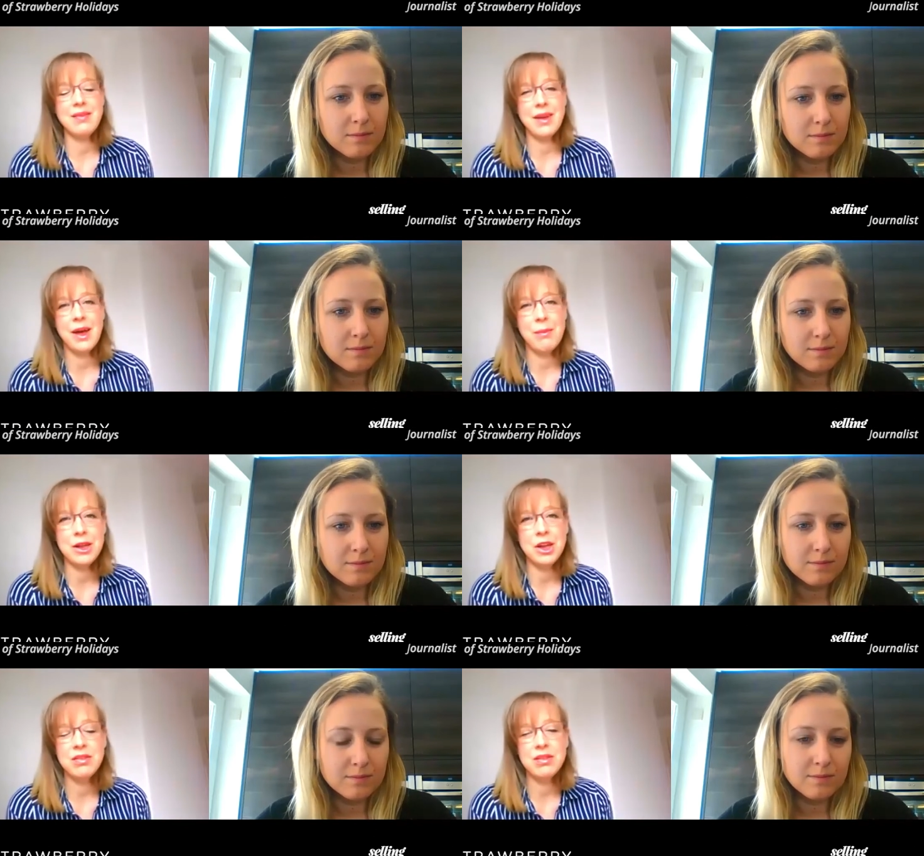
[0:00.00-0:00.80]
Speaker 1: Um, I
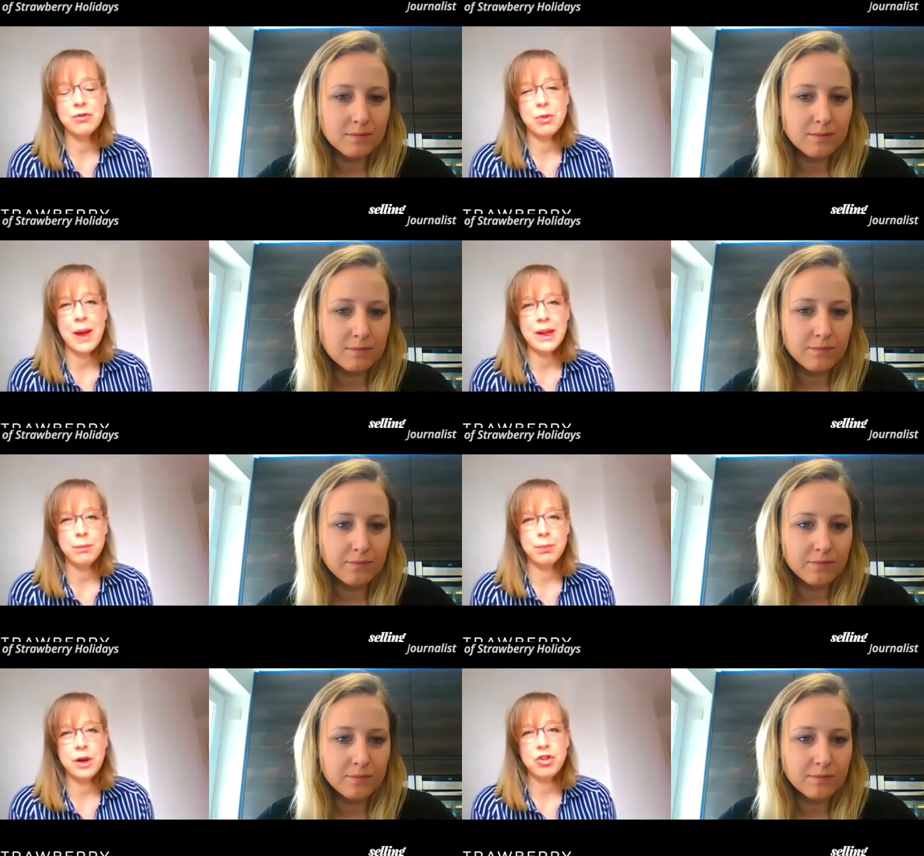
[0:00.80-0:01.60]
learned it from Helen
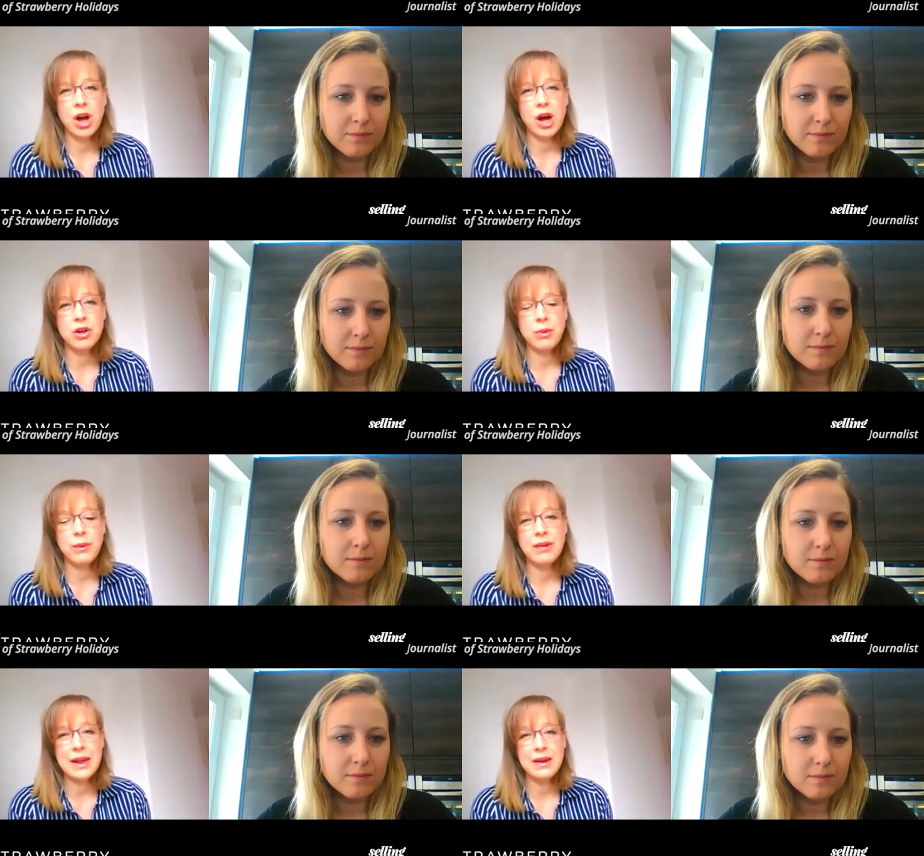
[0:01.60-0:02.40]
Pritchard, who
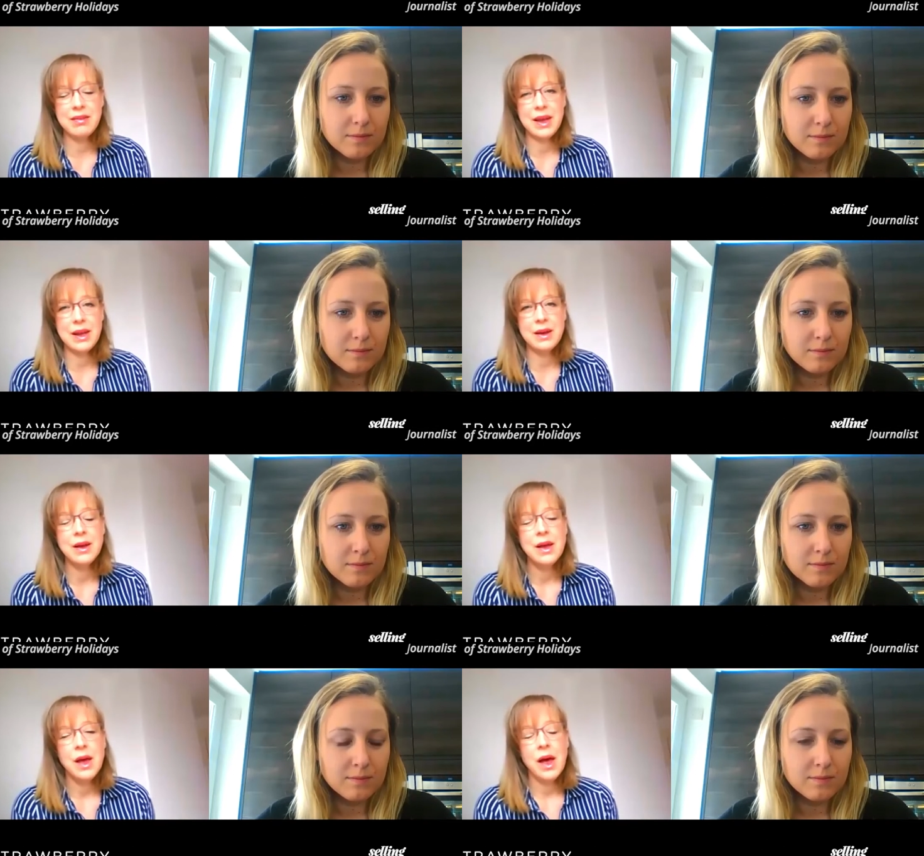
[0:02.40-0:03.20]
is a LinkedIn
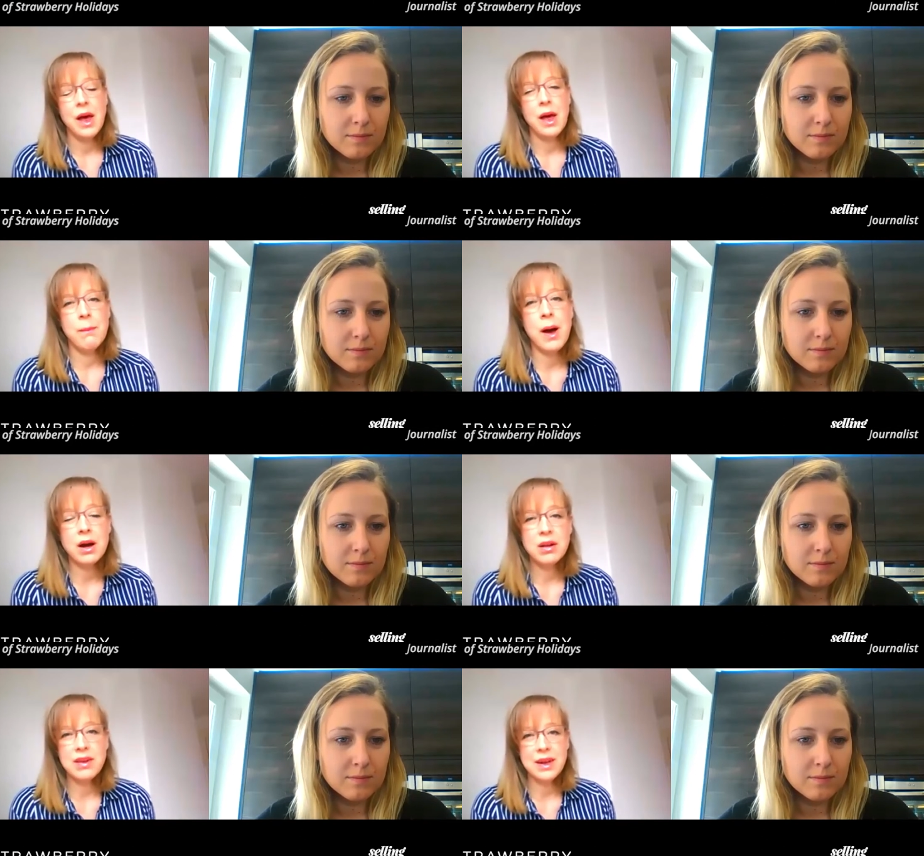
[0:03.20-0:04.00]
uh,
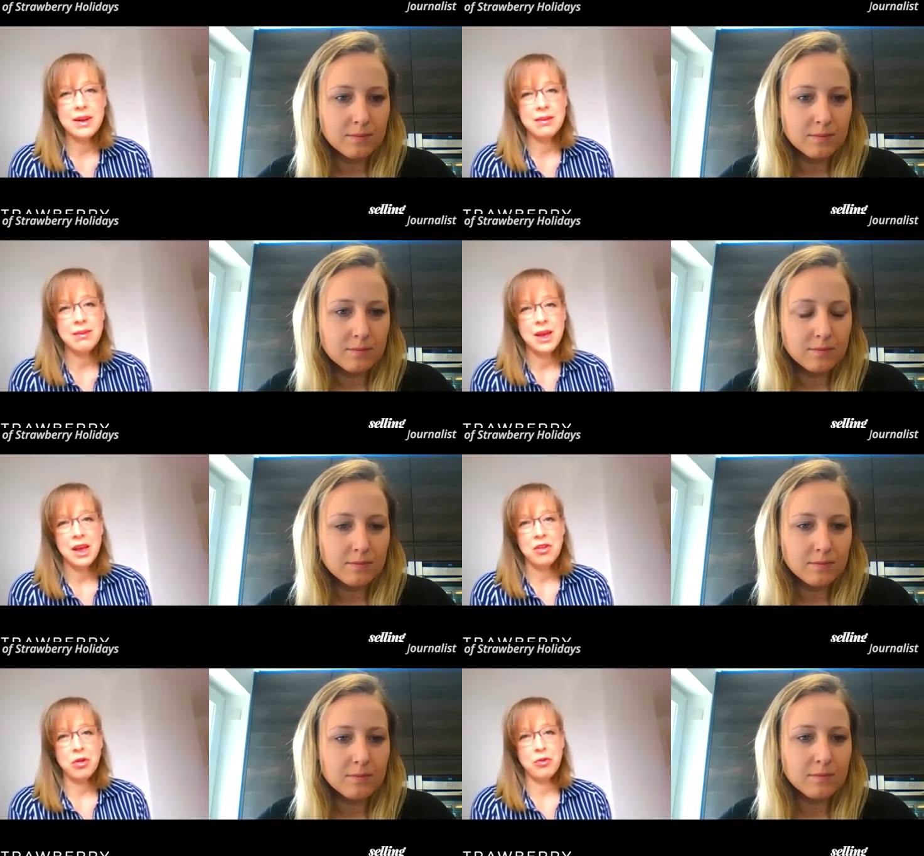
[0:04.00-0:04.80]
marketing
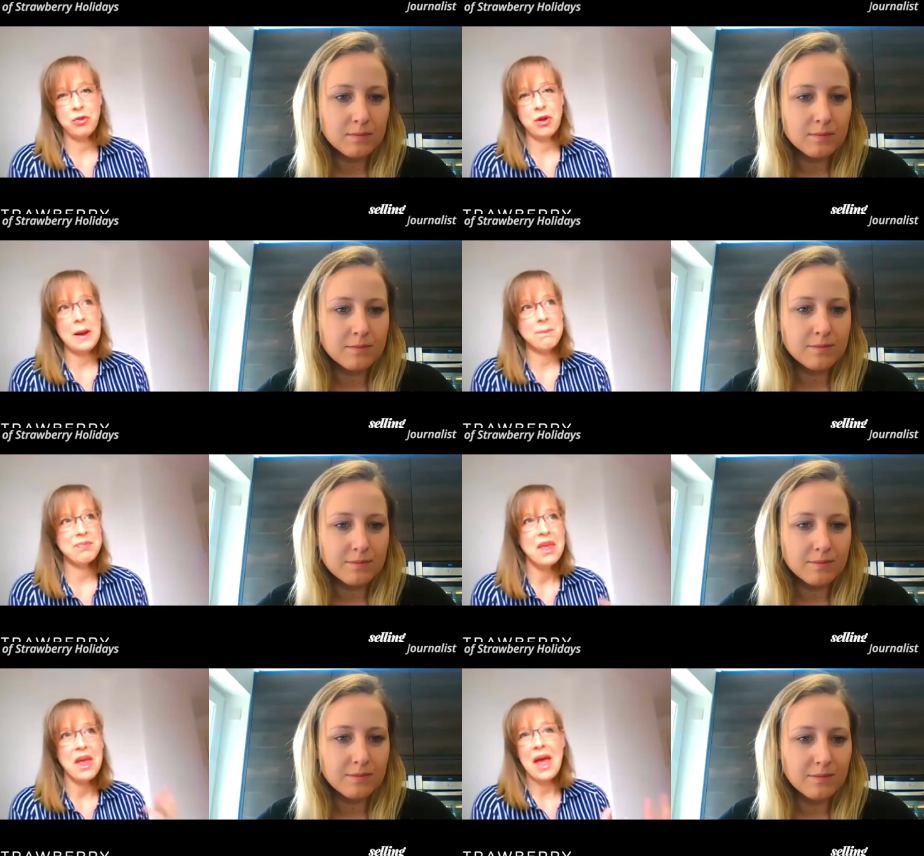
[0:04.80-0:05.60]
sort of um,
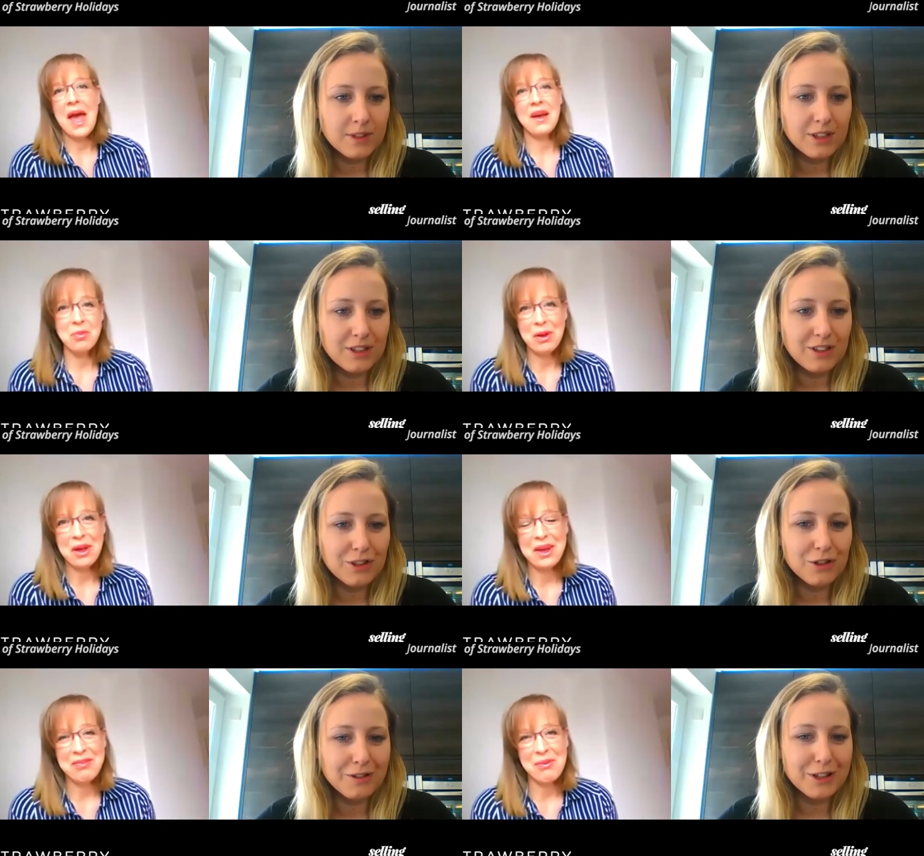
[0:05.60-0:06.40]

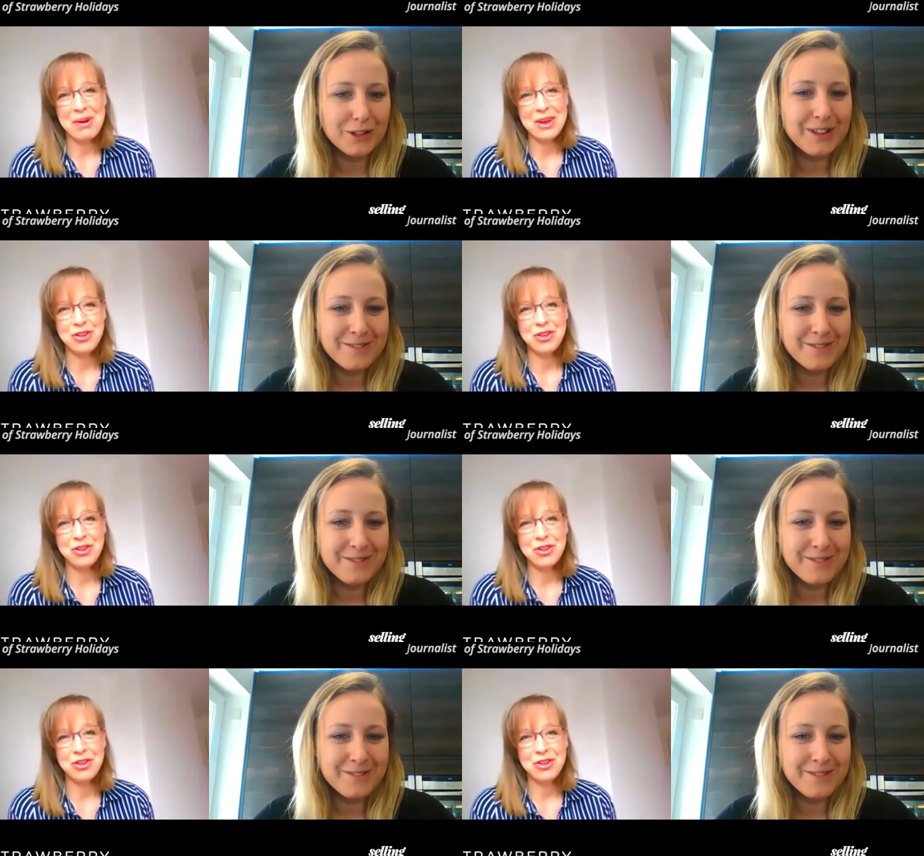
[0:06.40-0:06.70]
expert, if you will.